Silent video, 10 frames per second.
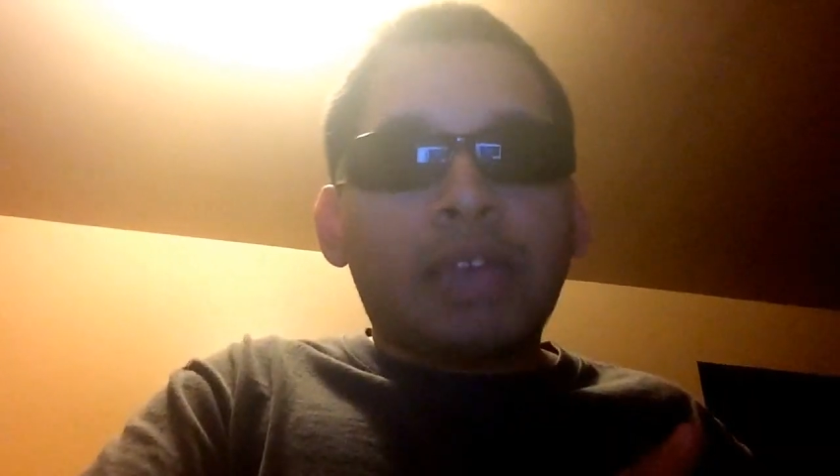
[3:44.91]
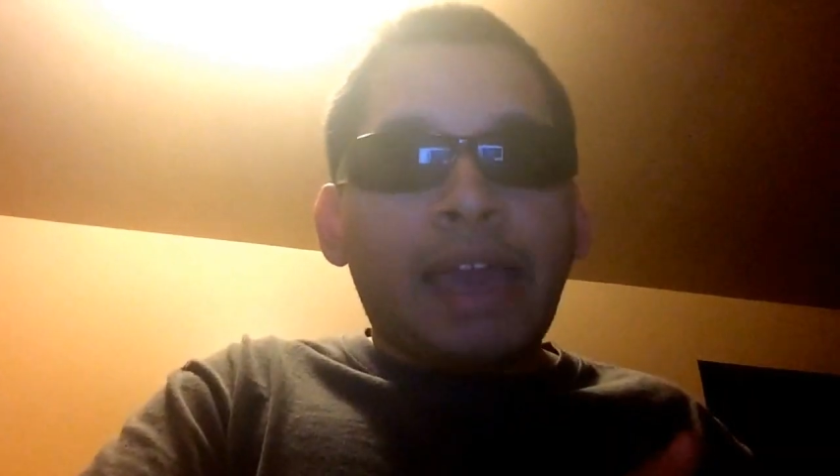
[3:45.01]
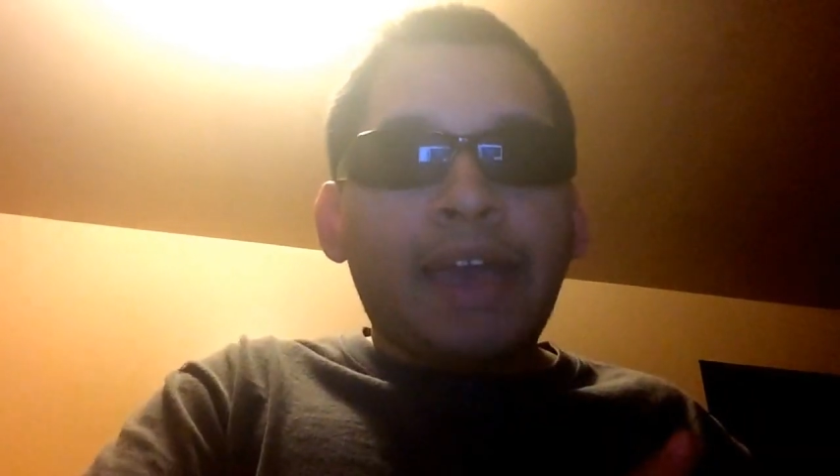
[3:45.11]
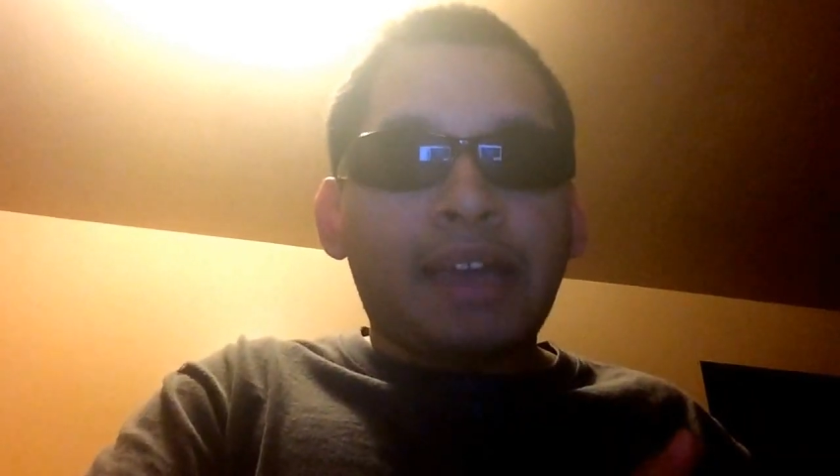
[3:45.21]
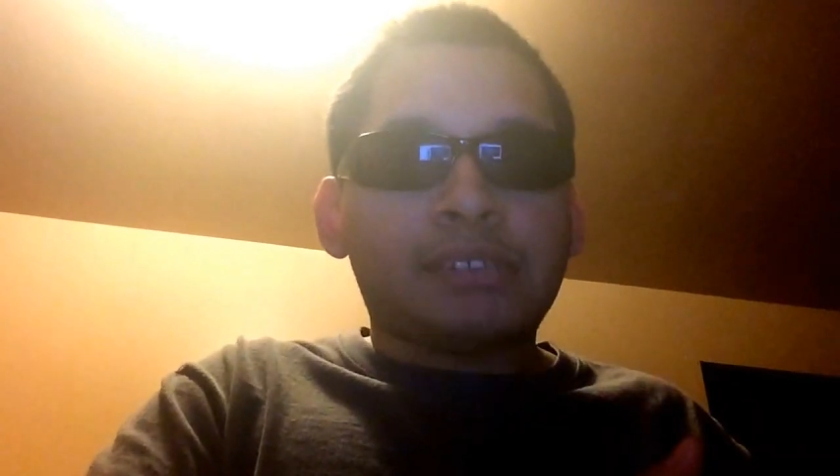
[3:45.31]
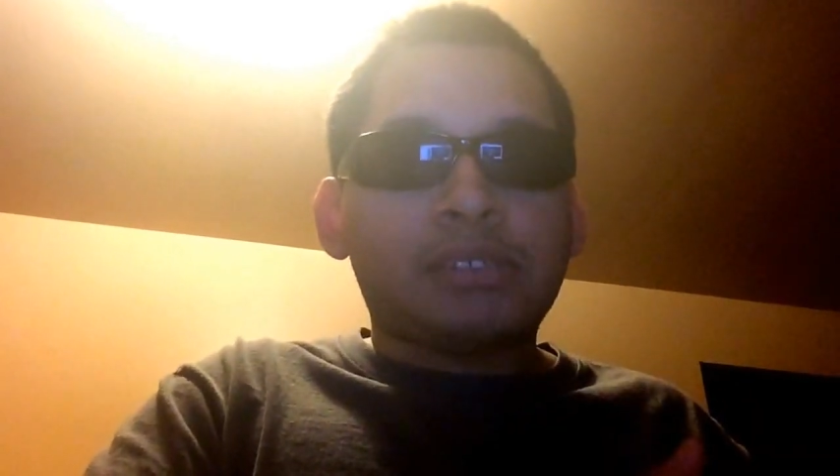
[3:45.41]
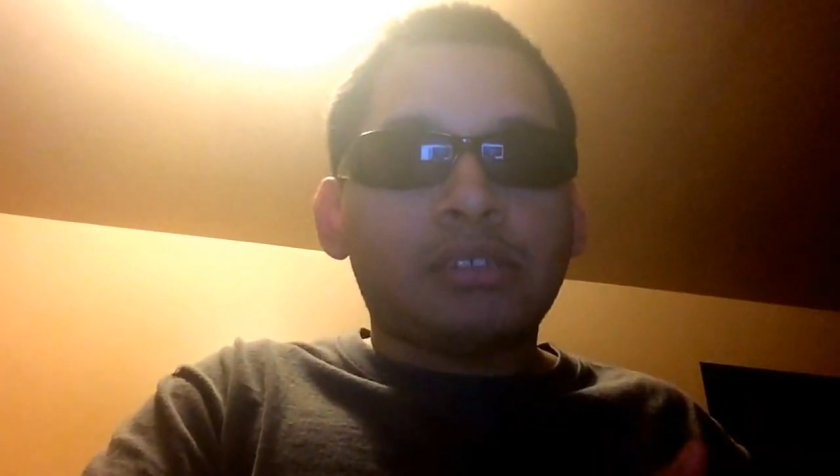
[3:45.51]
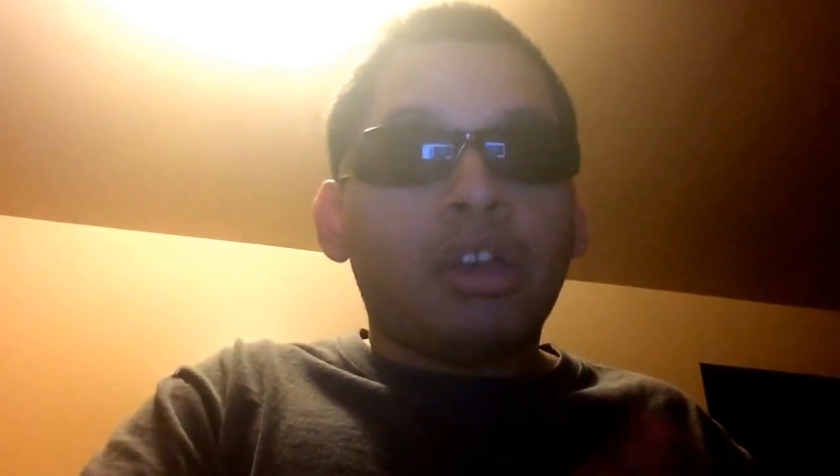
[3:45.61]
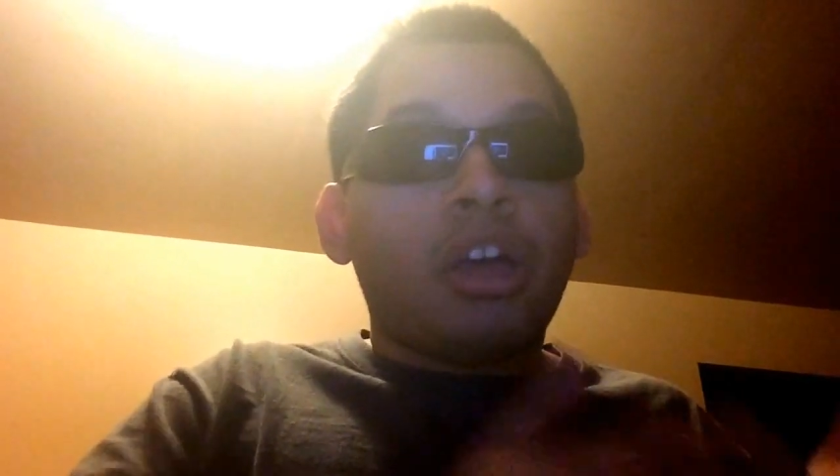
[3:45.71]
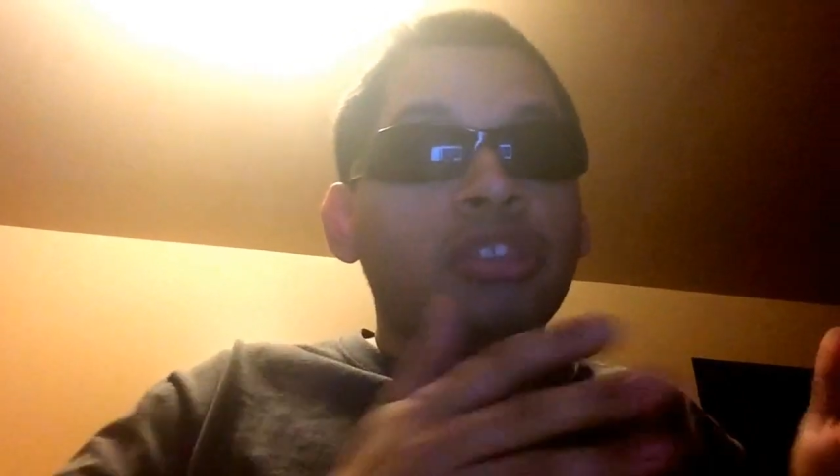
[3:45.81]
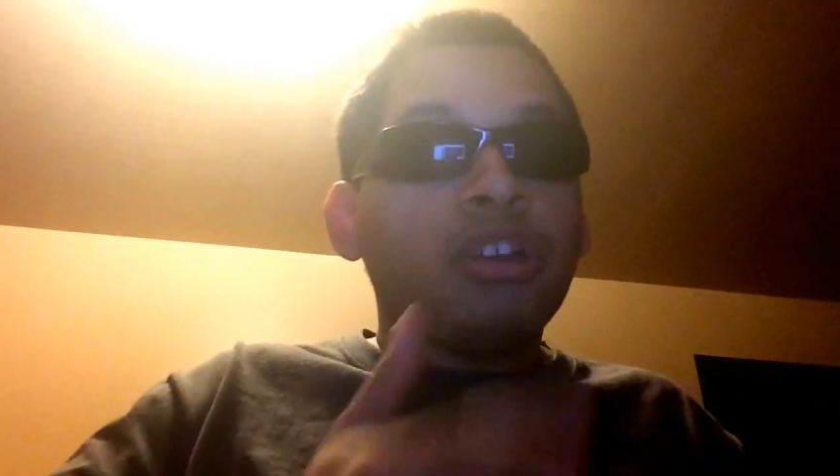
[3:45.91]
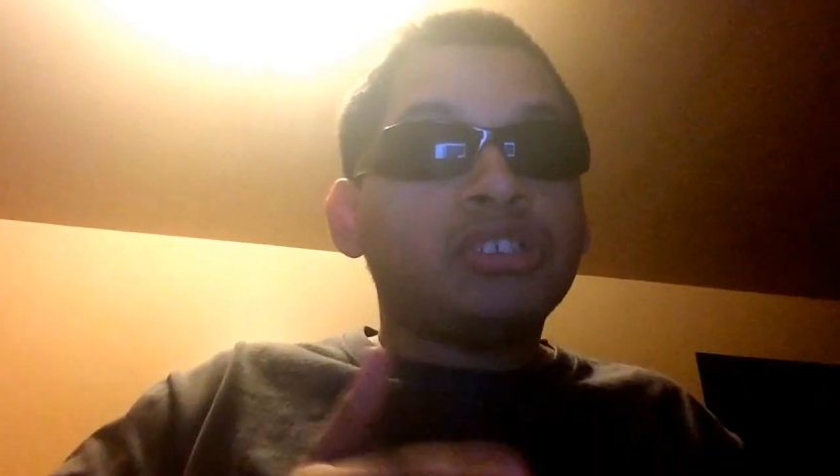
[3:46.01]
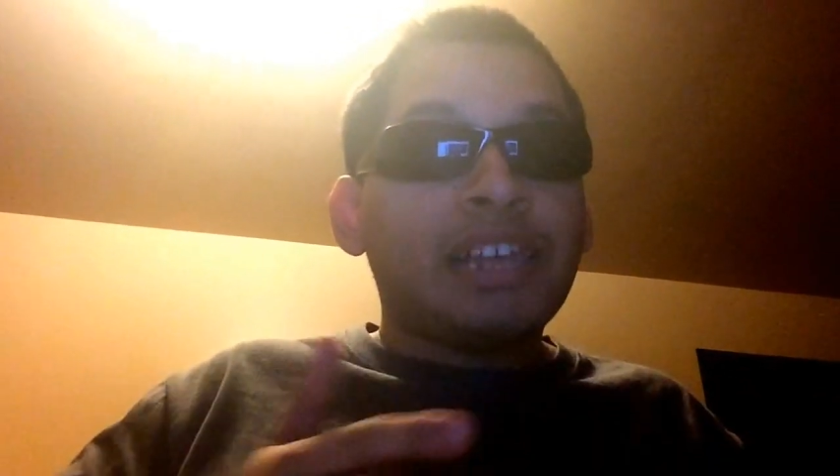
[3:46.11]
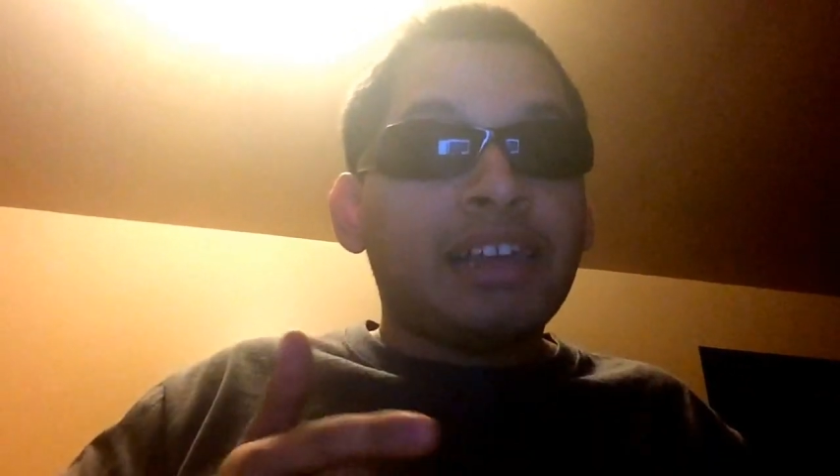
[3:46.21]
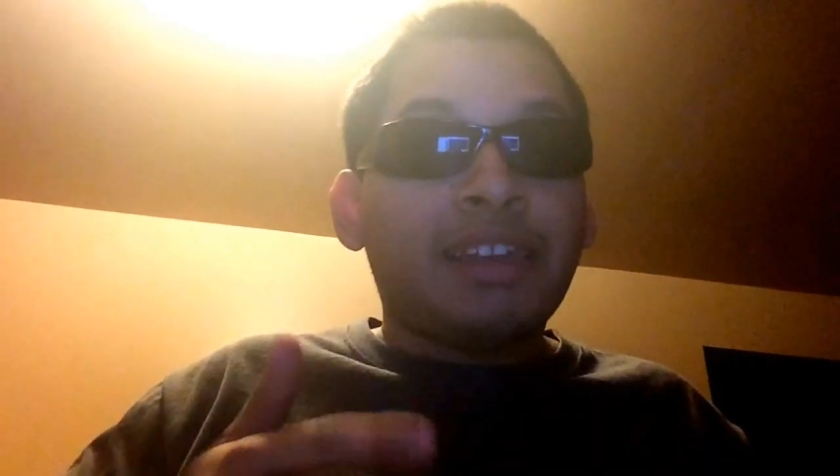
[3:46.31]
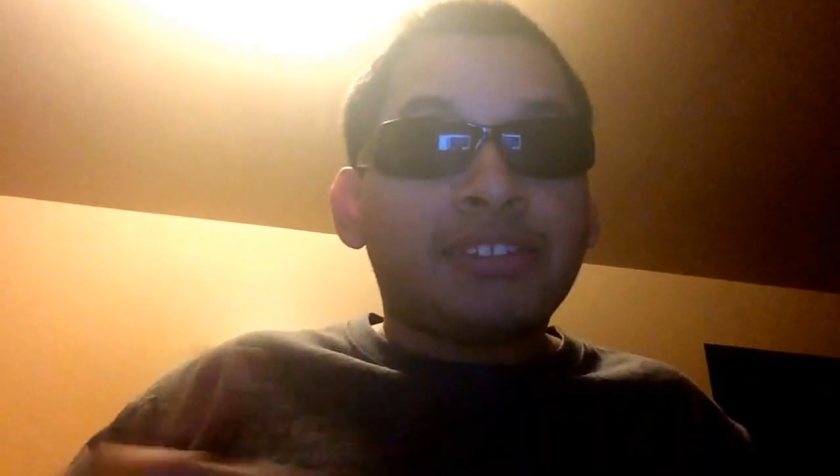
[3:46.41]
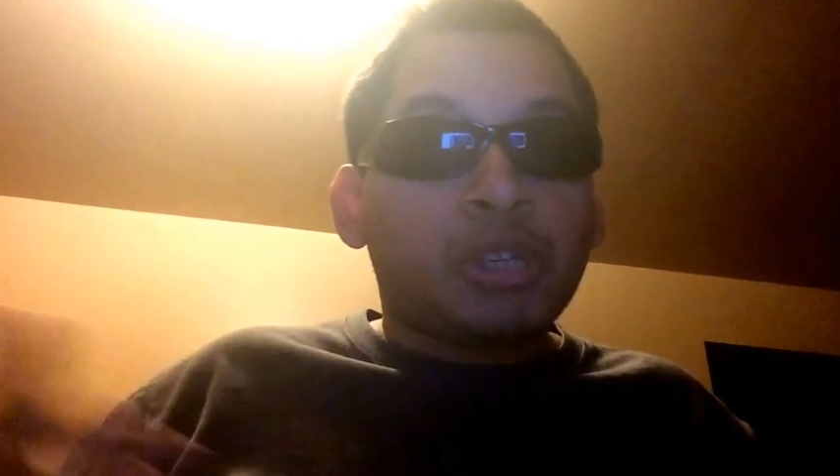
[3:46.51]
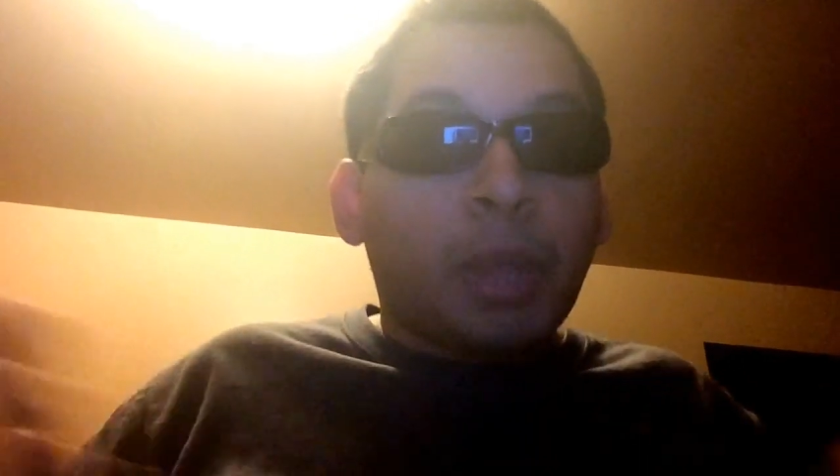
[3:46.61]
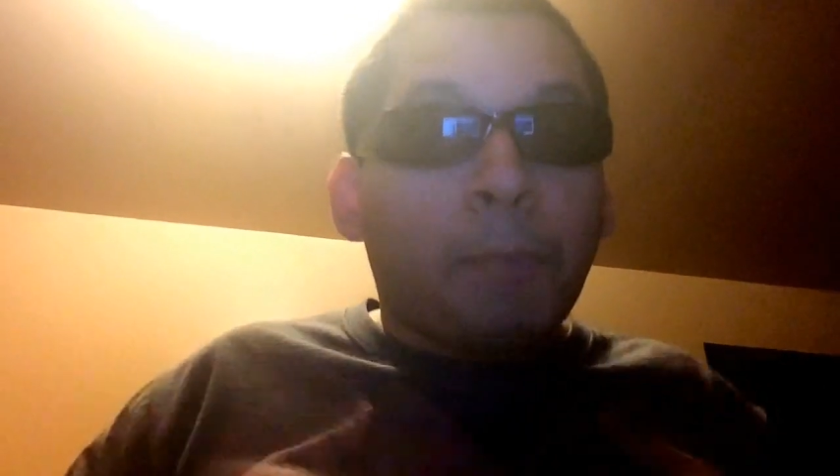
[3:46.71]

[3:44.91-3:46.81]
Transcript: cast. They're selling it to the